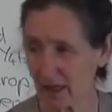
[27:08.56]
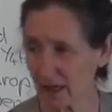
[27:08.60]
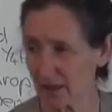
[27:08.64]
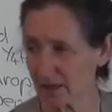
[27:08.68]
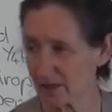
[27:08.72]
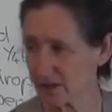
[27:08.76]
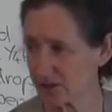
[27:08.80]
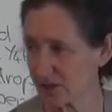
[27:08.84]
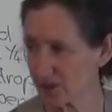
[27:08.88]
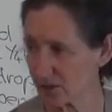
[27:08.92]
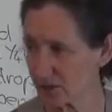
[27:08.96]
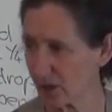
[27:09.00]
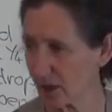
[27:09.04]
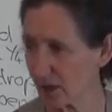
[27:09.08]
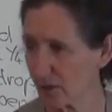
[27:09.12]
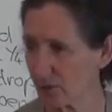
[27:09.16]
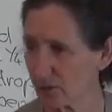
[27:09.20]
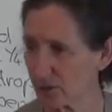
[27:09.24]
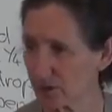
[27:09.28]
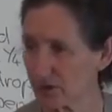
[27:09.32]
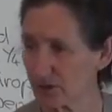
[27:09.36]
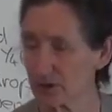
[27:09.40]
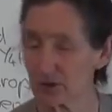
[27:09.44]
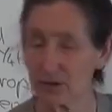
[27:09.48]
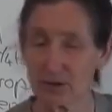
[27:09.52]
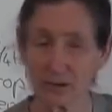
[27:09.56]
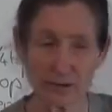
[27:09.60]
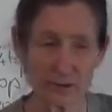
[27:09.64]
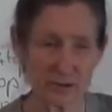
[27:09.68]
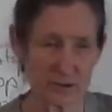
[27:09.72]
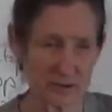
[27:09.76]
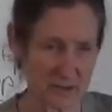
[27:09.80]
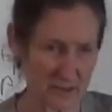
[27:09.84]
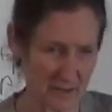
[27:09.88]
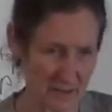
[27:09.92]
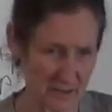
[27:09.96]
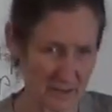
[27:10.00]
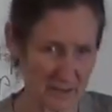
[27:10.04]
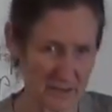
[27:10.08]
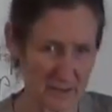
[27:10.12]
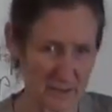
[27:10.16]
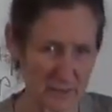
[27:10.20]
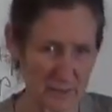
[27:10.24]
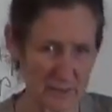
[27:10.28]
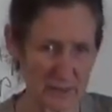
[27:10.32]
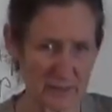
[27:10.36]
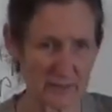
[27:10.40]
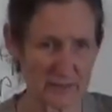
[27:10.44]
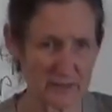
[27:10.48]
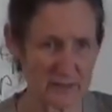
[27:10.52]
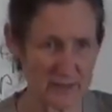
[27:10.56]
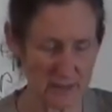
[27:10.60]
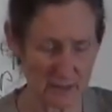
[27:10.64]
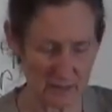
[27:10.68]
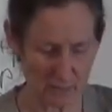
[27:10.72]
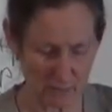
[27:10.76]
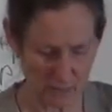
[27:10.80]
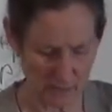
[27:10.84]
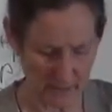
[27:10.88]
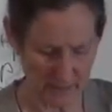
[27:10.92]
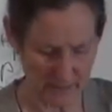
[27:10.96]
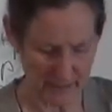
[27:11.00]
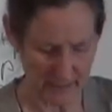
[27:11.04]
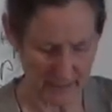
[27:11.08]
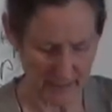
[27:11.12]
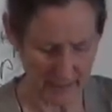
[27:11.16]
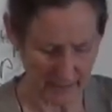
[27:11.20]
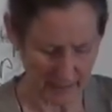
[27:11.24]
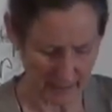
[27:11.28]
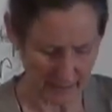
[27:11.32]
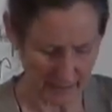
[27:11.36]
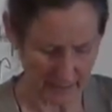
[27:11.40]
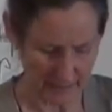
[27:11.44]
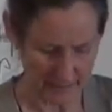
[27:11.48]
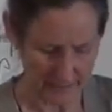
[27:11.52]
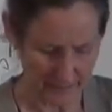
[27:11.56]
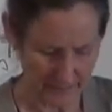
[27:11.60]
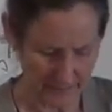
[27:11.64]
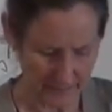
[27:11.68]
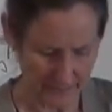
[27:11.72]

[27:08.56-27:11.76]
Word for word: cancer, I wouldn't use this, but if someone had a,